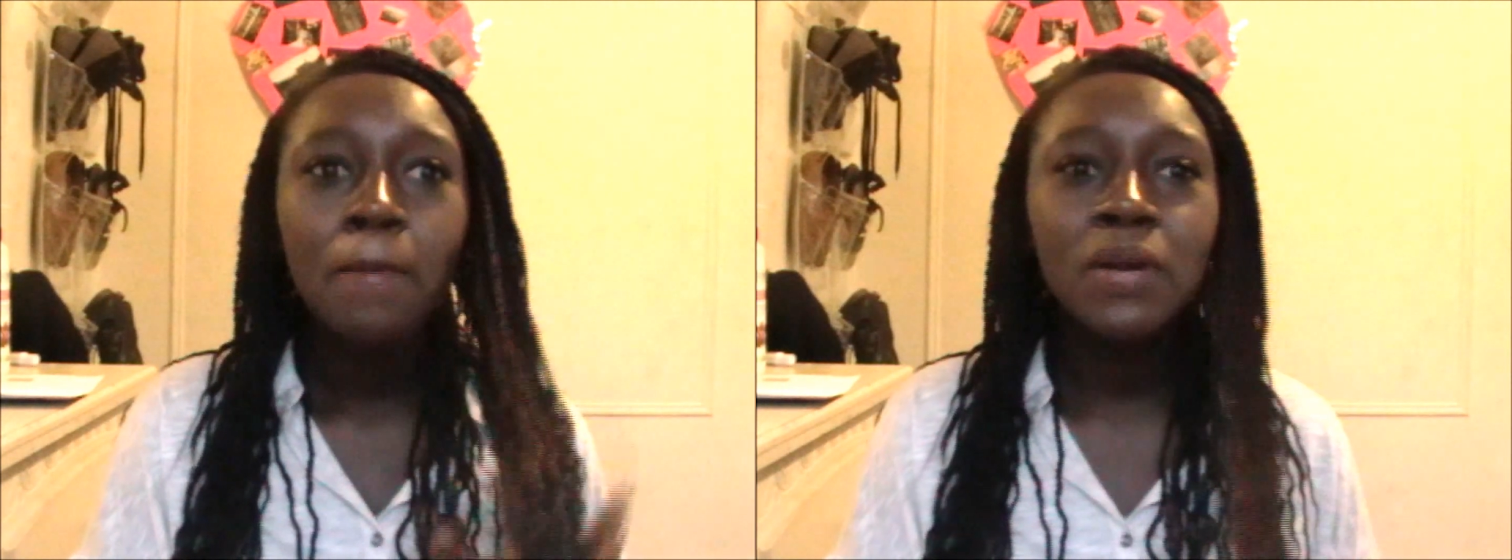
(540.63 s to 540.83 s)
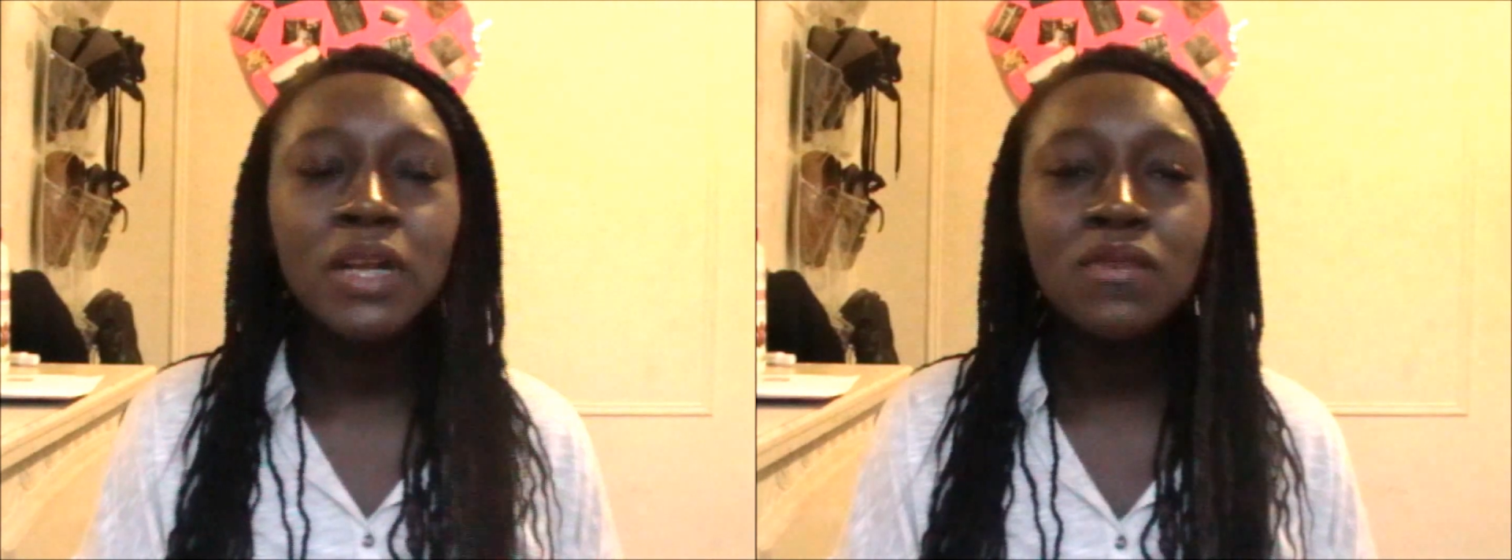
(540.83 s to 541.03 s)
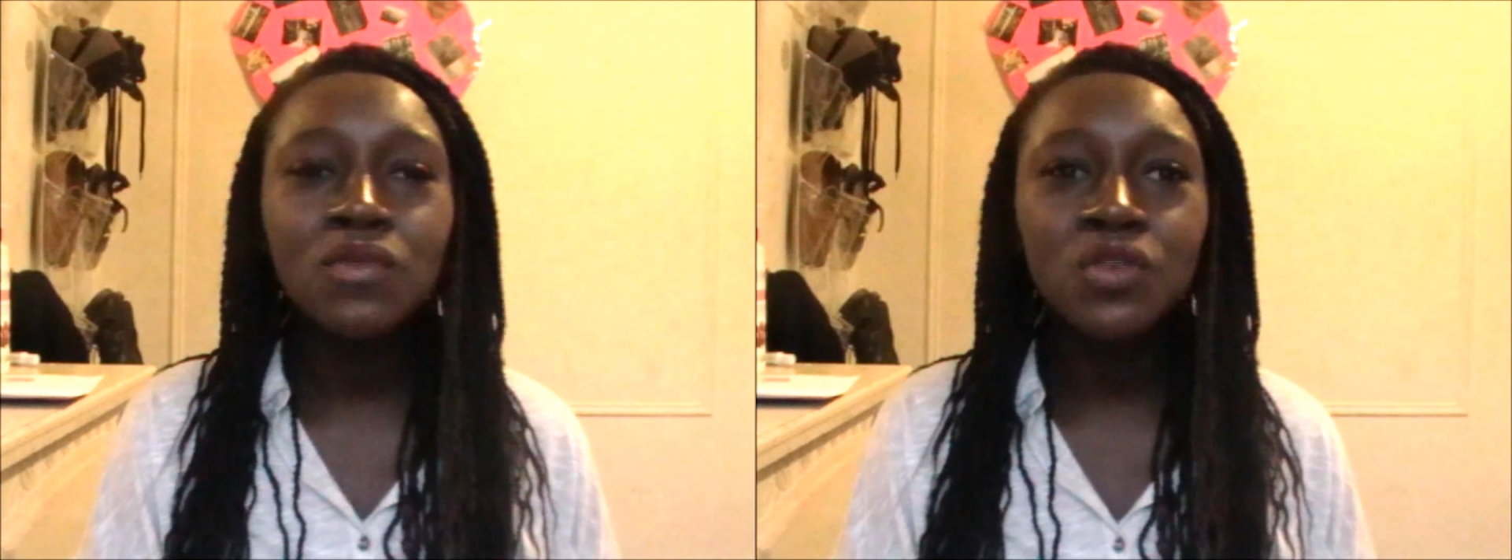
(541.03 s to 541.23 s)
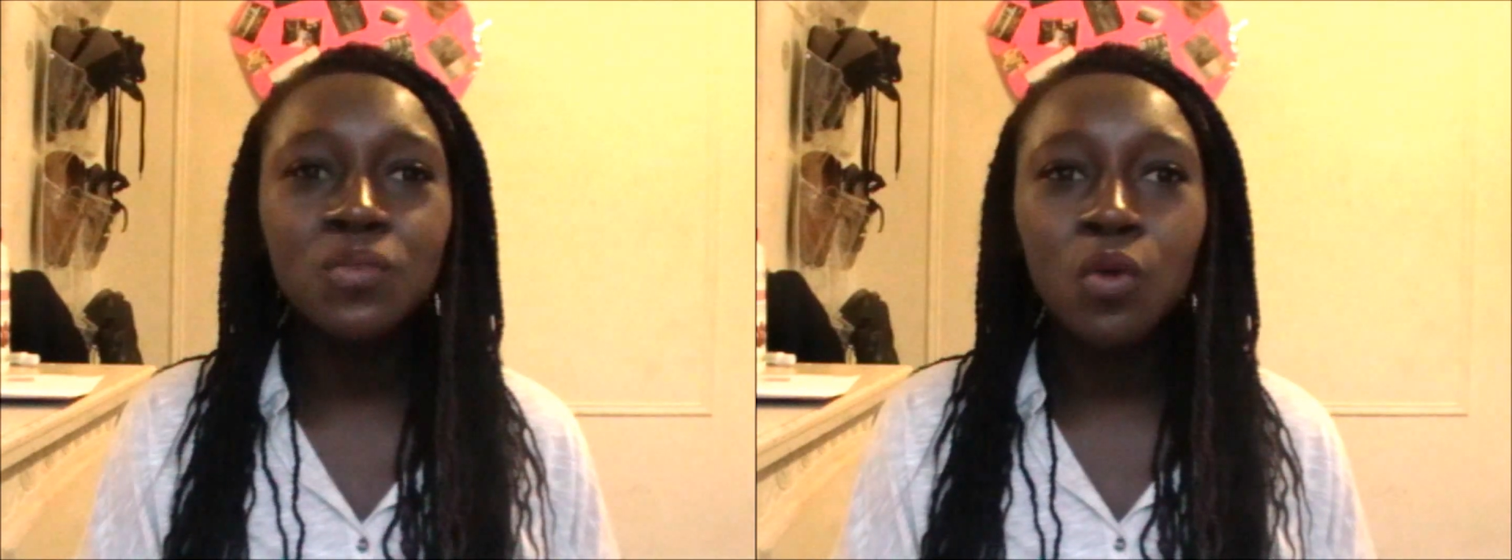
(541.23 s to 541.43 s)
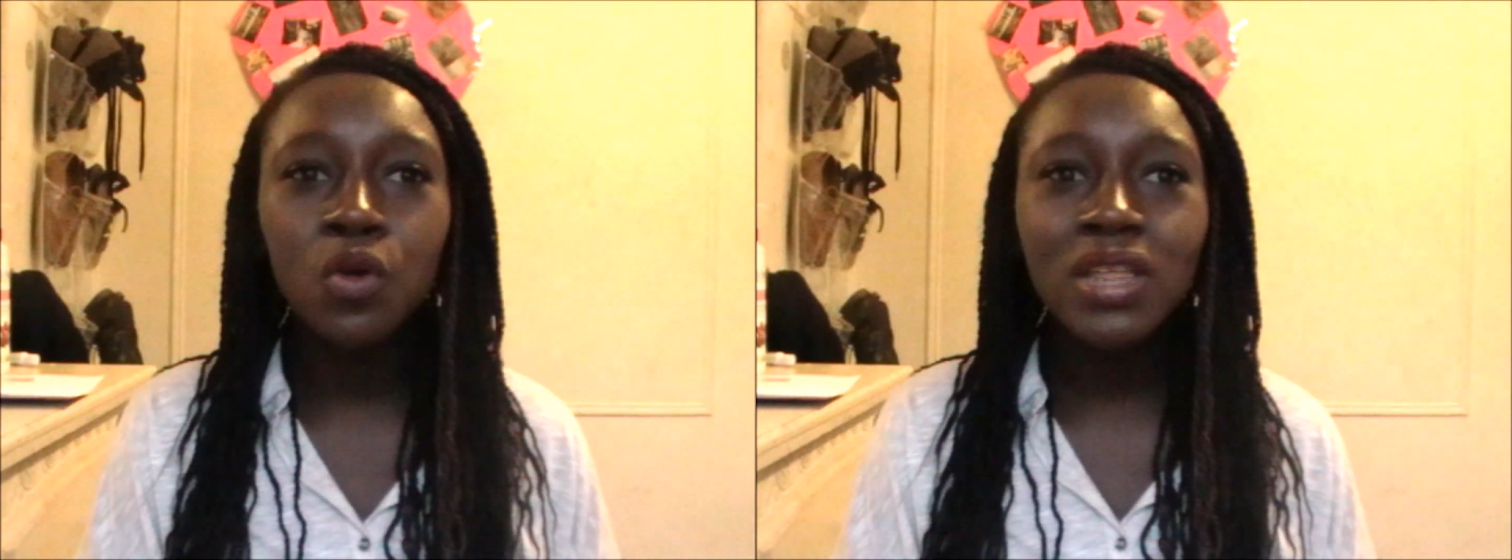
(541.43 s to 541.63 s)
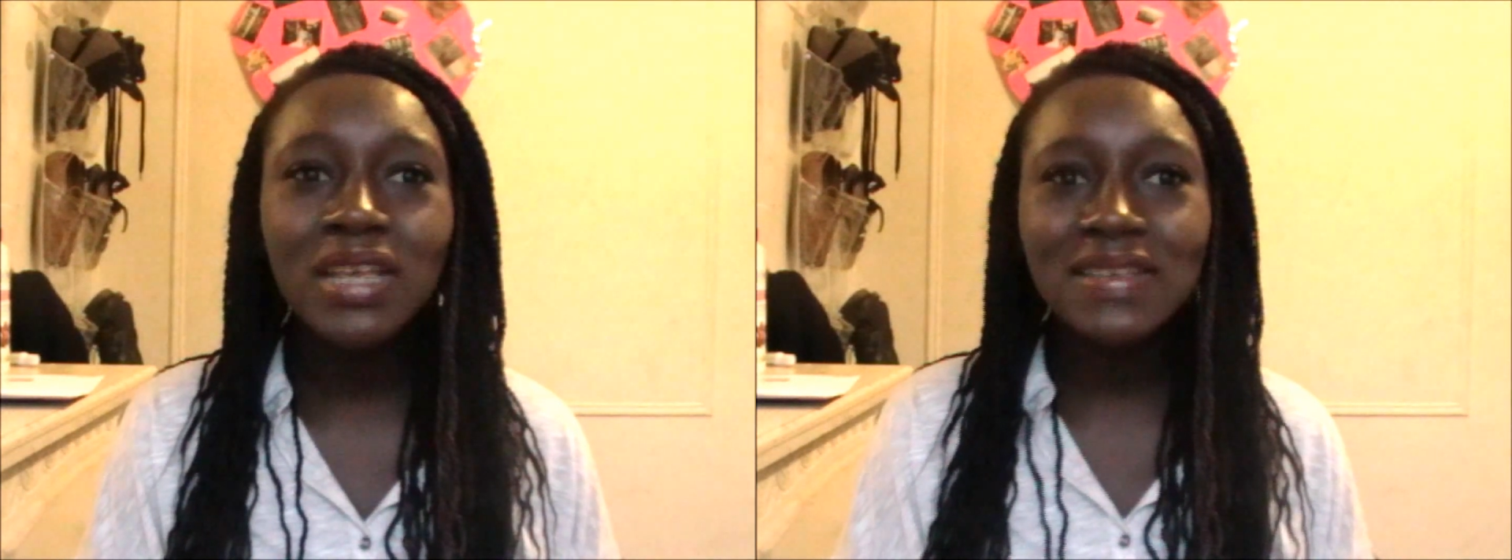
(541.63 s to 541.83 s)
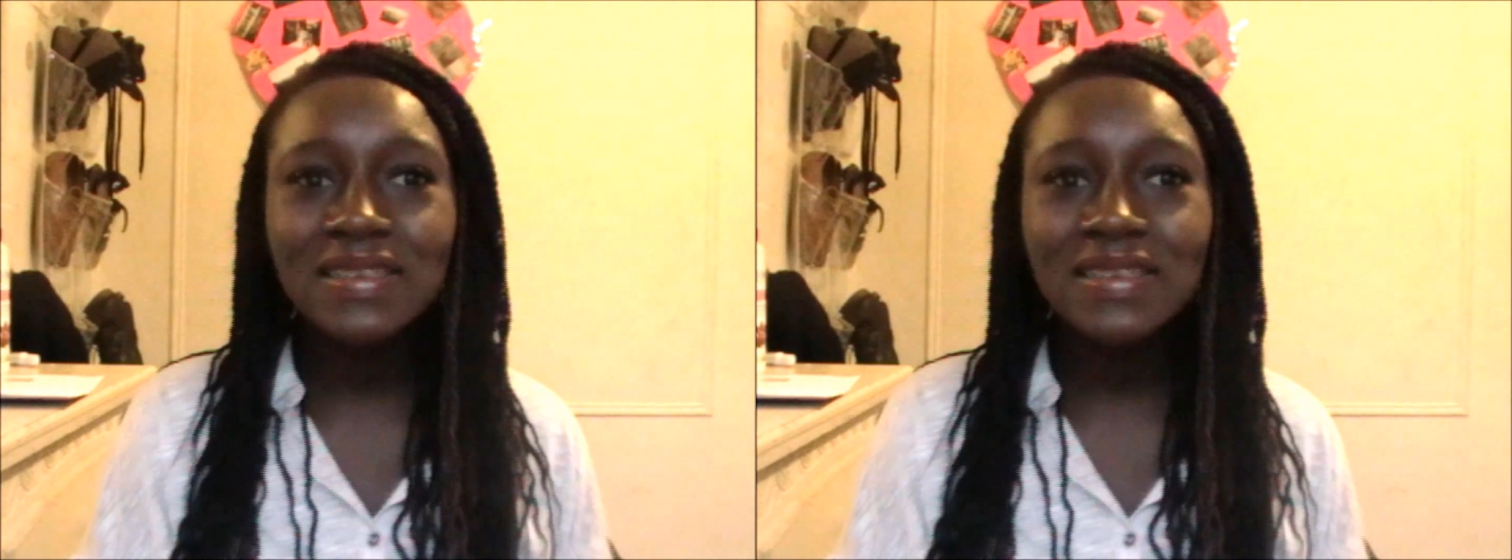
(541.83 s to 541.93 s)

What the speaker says: but he was more like